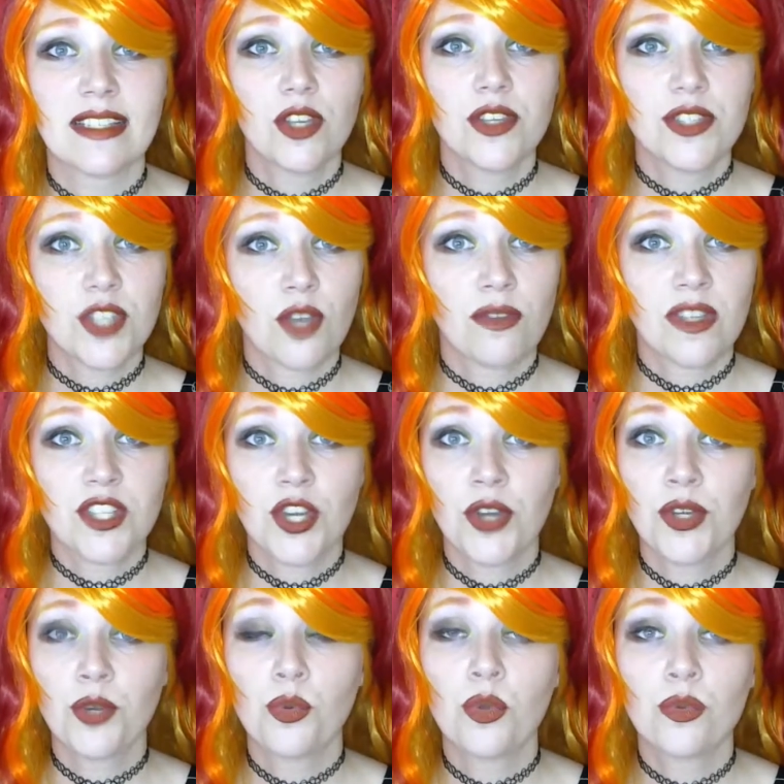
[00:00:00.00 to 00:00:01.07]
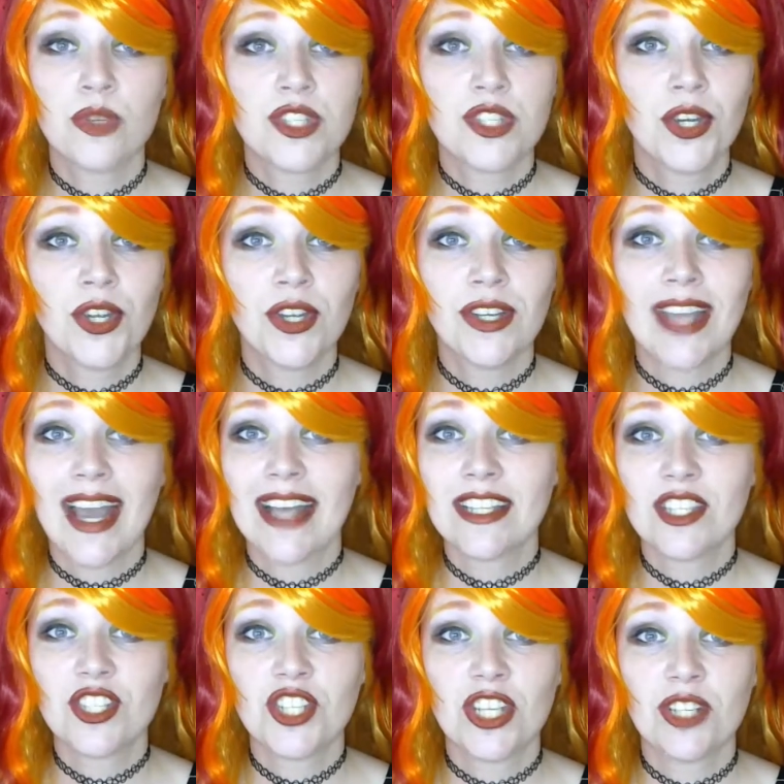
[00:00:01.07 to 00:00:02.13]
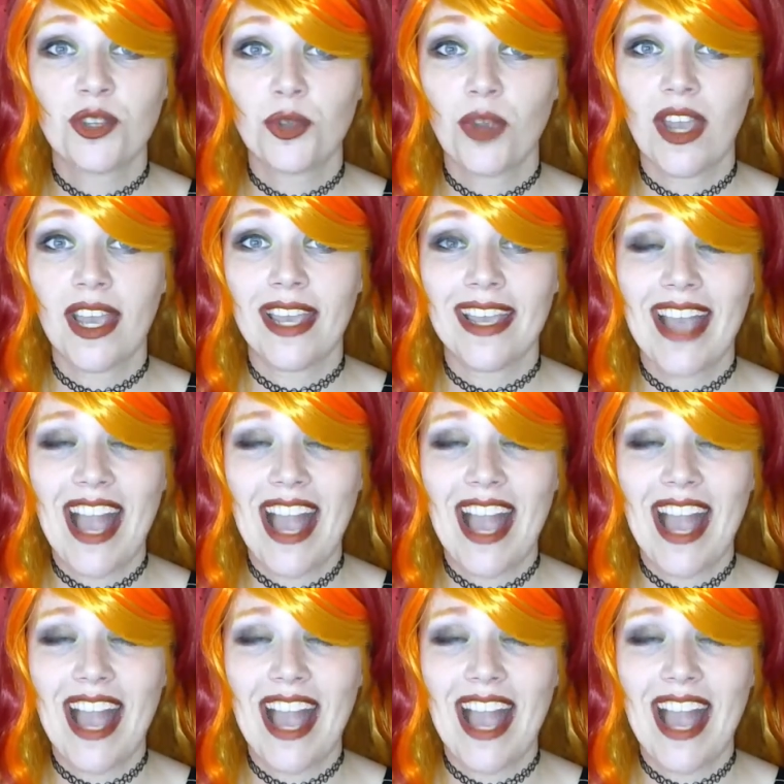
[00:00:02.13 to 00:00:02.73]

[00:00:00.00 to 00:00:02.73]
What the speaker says: Sophie Turner will return as Jean Grey,